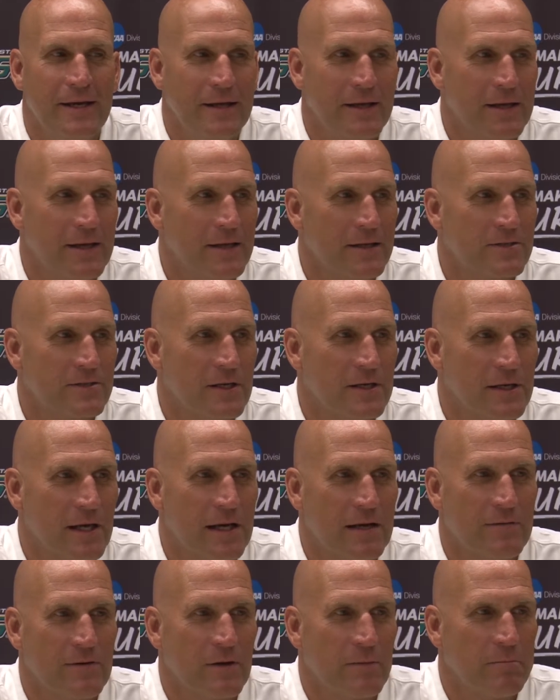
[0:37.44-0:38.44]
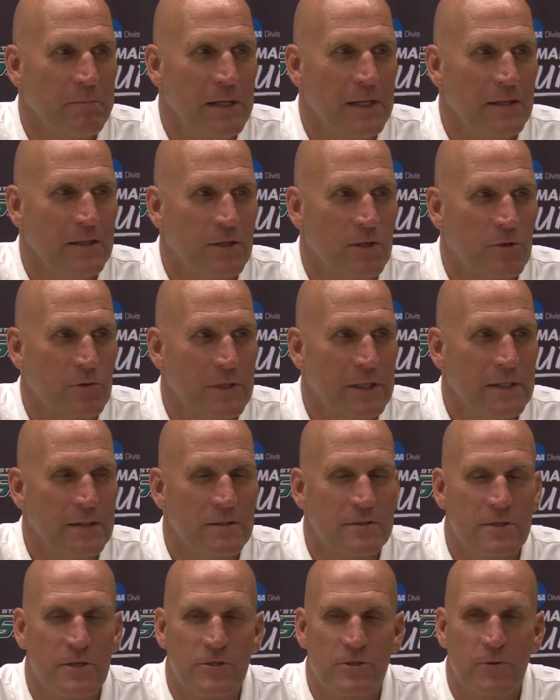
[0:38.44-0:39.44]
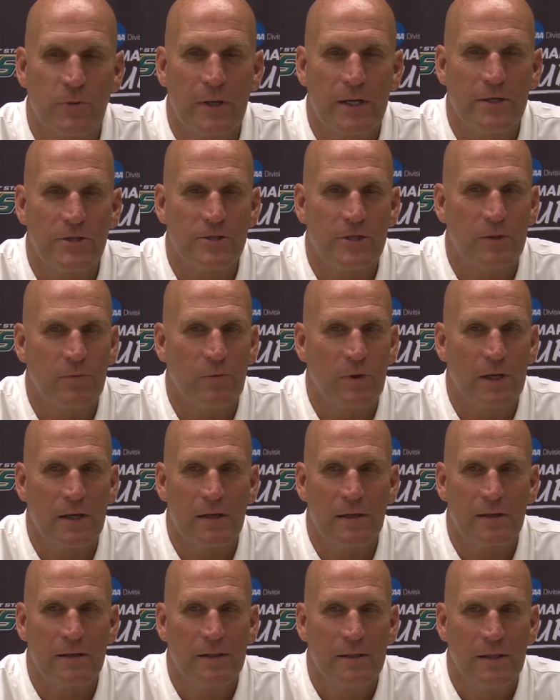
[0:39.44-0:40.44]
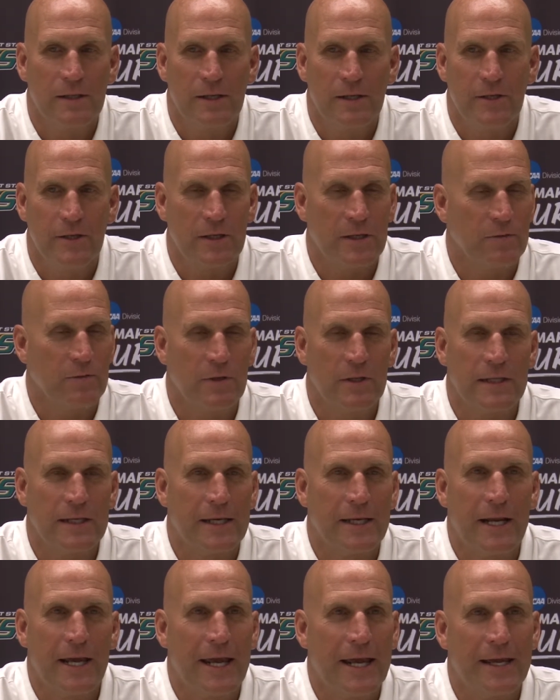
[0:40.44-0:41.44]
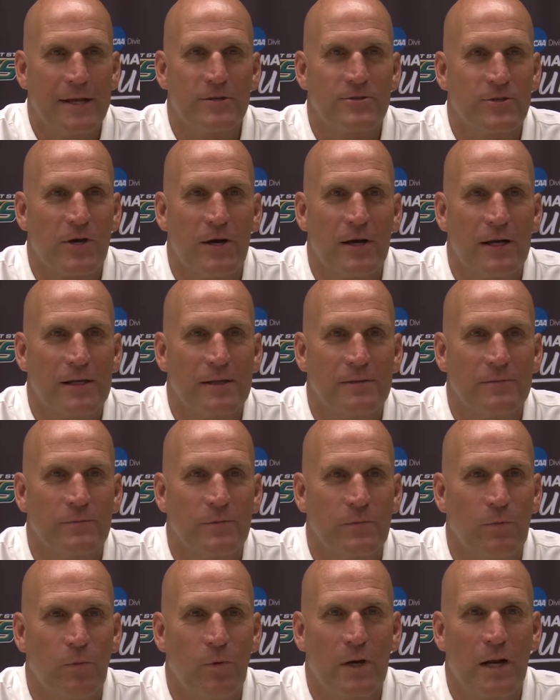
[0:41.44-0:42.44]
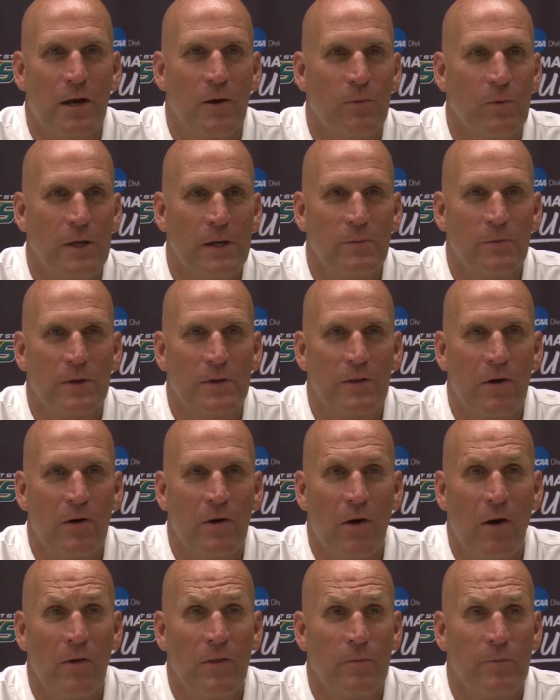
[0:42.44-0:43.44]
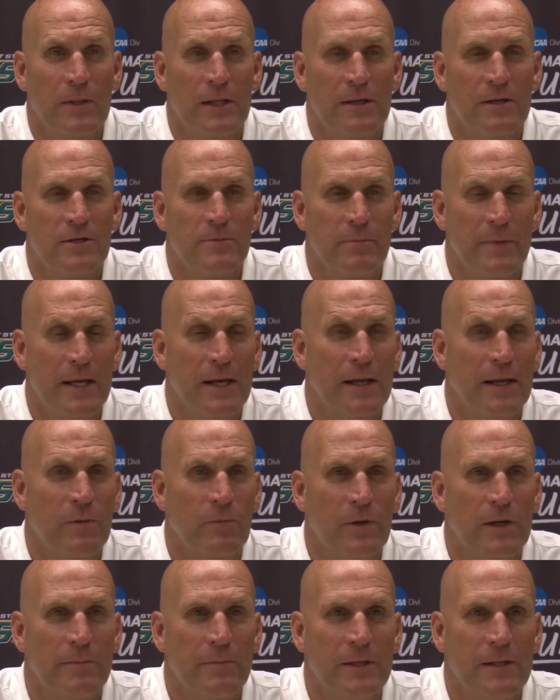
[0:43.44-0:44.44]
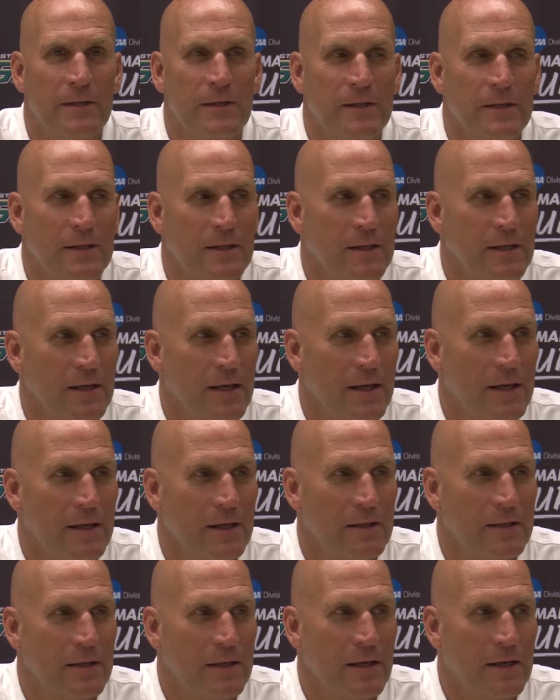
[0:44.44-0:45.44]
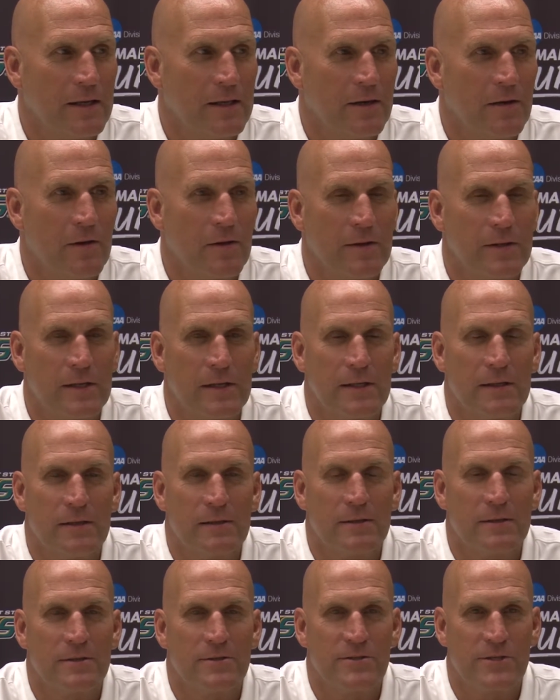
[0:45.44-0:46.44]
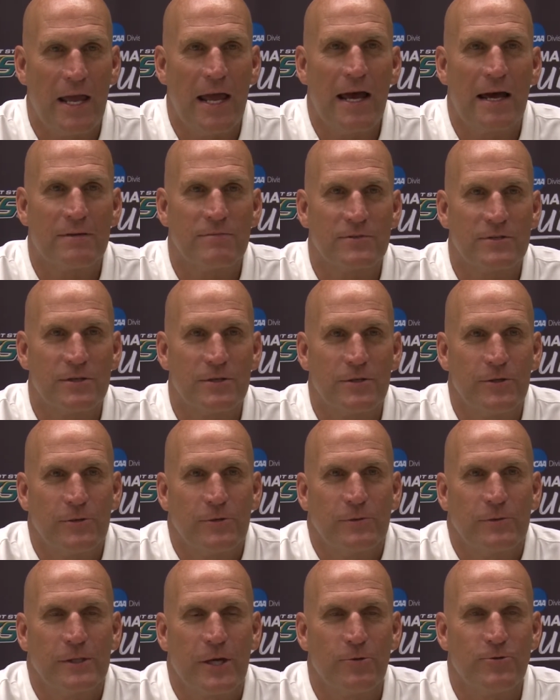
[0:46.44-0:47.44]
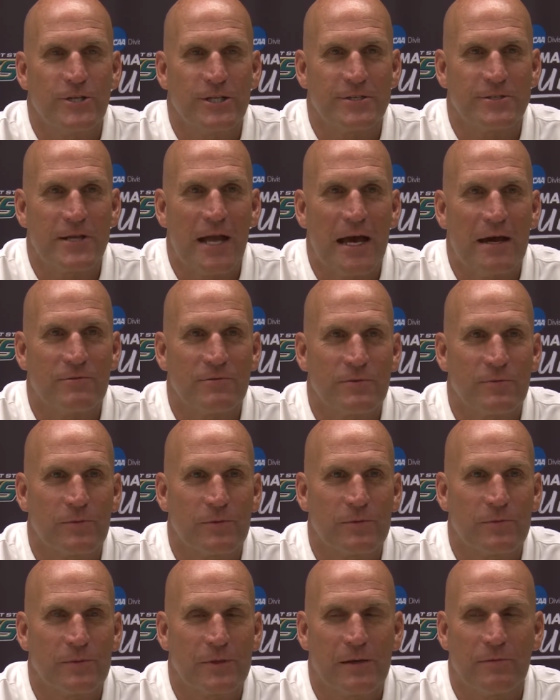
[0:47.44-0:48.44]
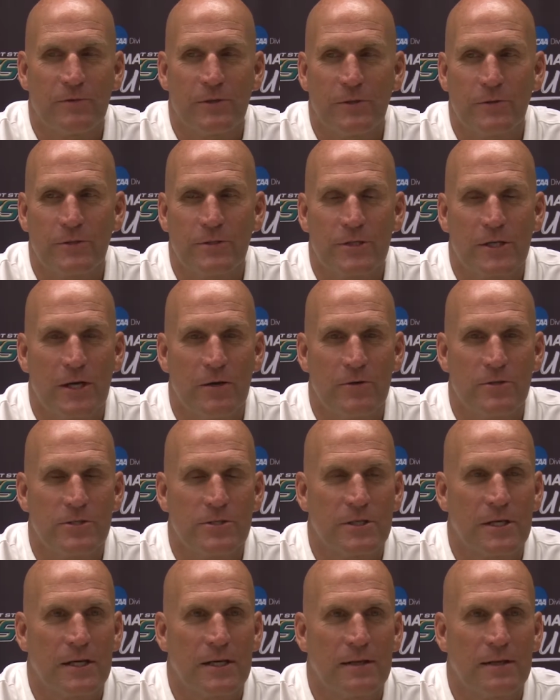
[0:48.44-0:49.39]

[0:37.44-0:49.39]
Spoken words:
and it's a kind of a meet and greet situation where you can really get a hands-on, one-on-one with all the players, men and women, and all the staffs, the new coaching staffs. We have new coach